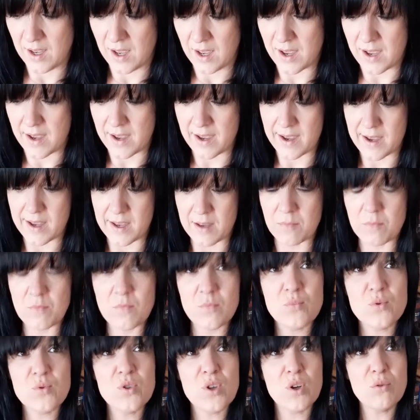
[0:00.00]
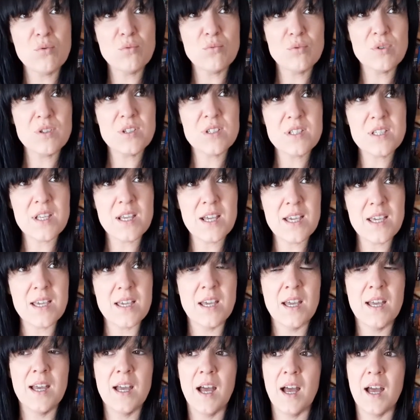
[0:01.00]
So we'll
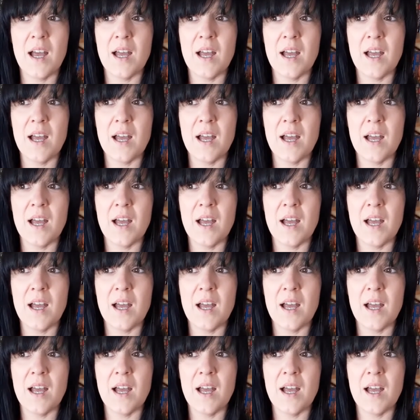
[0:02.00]
see.